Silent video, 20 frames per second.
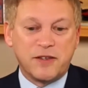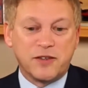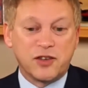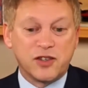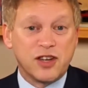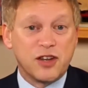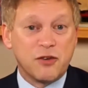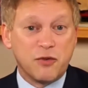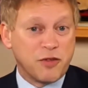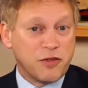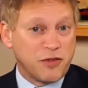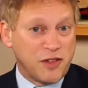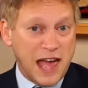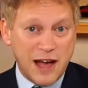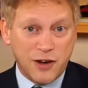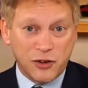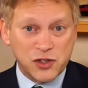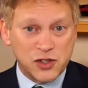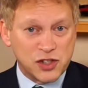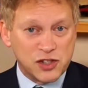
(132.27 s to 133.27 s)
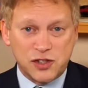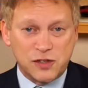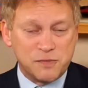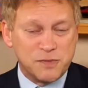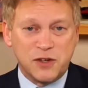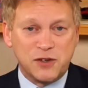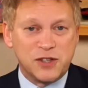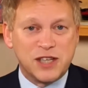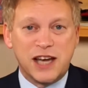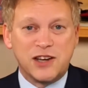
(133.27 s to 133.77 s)
because there are thousands of
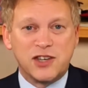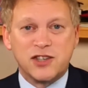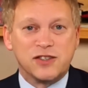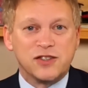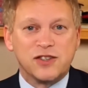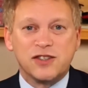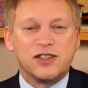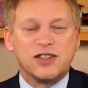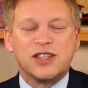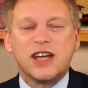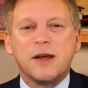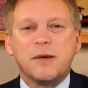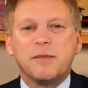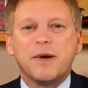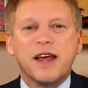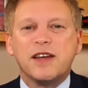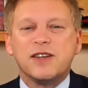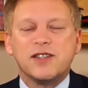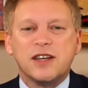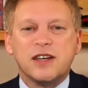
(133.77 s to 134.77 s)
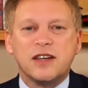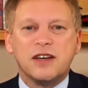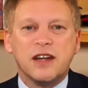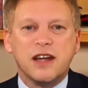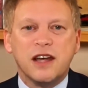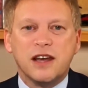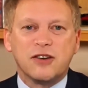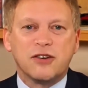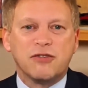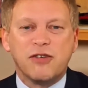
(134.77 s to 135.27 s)
mutations that take place in
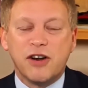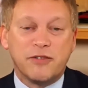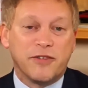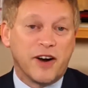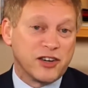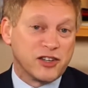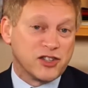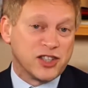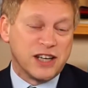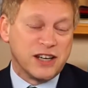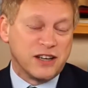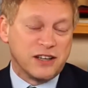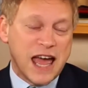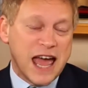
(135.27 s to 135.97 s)
coronavirus and